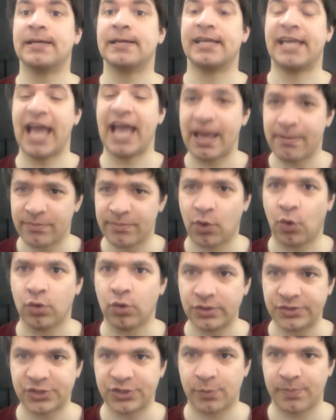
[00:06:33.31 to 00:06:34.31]
can
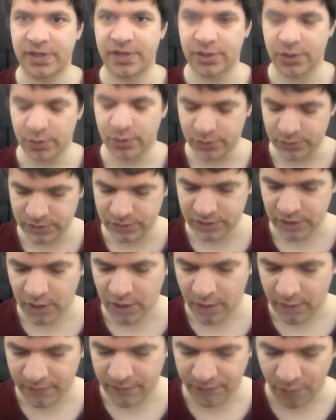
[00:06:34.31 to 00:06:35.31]
also be used
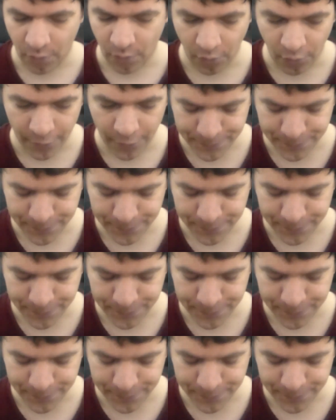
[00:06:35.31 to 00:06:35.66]
for